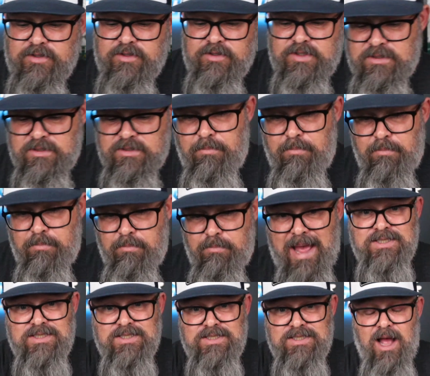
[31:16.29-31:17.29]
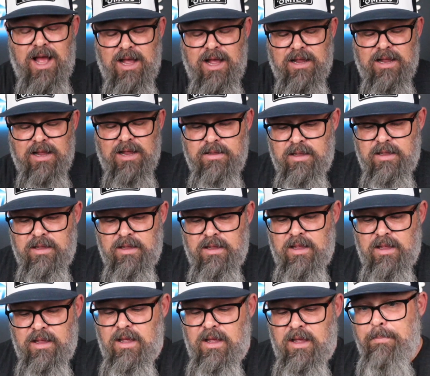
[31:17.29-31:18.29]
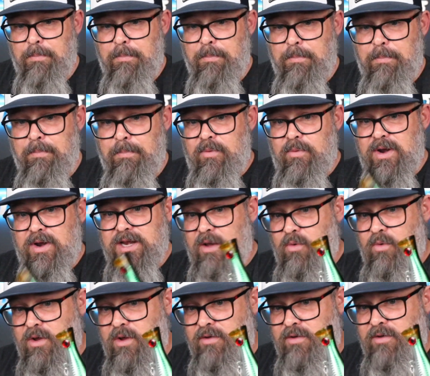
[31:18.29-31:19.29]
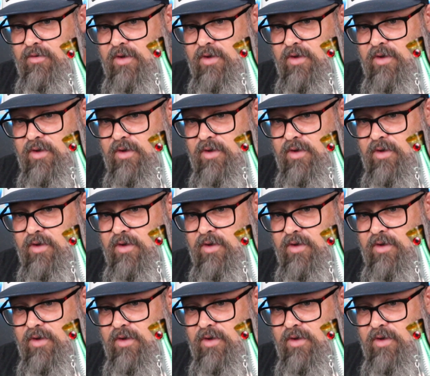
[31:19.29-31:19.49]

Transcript: back in stock. Buy one, get one free on the